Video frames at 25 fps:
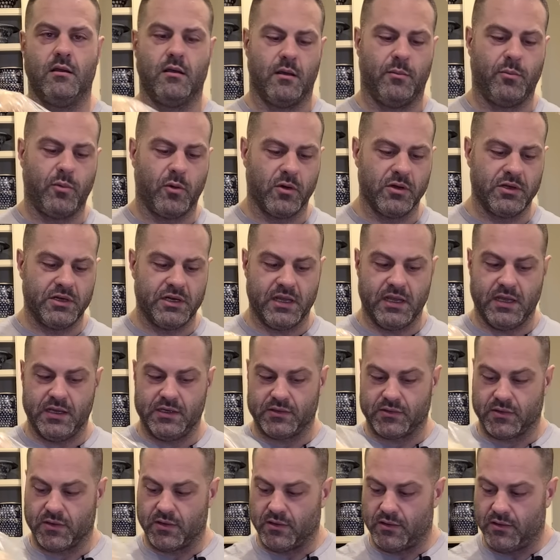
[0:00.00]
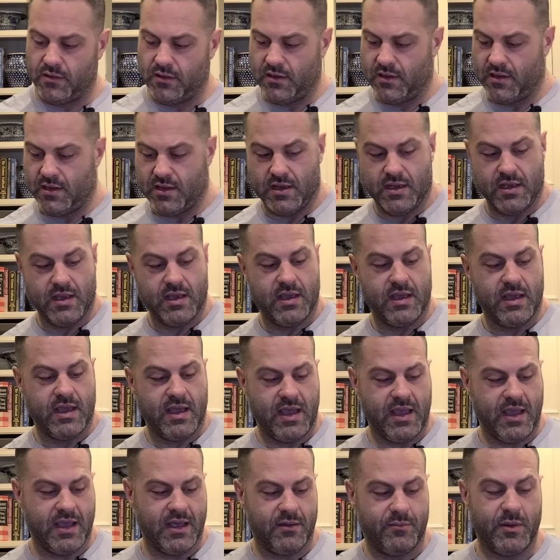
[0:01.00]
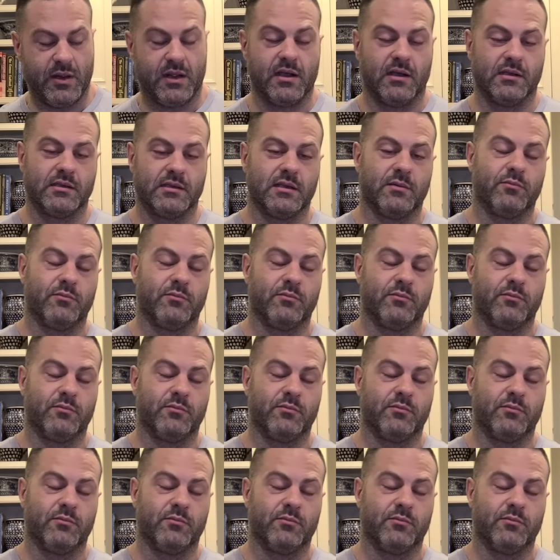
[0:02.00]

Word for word: a Portuguese roll, and because